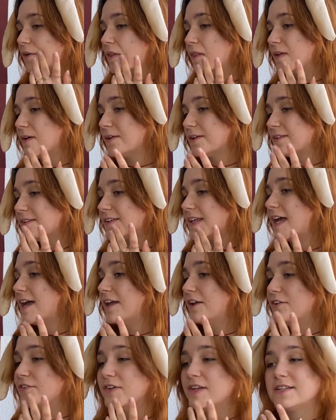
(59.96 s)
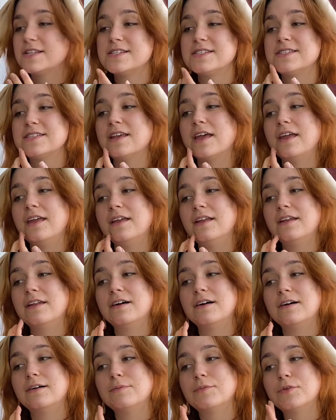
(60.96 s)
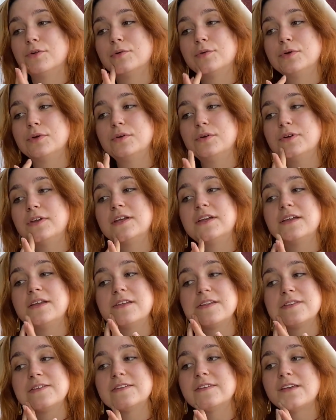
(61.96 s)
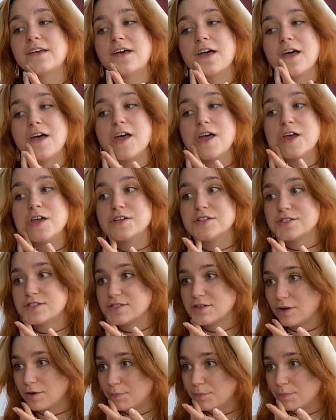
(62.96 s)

looks kind of insane. The root is so